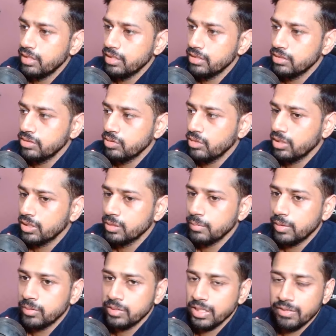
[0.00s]
talked
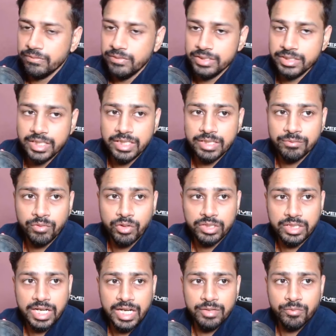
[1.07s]
about everything
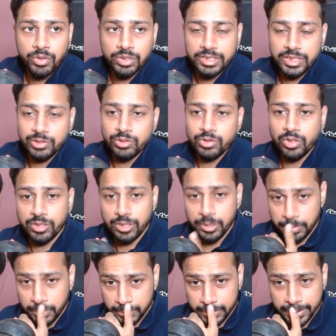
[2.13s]
what I wanted to talk
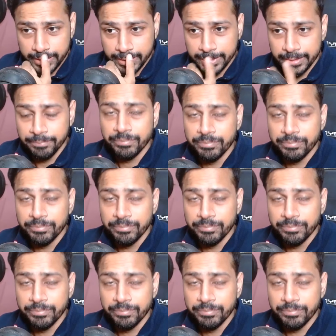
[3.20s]
about here.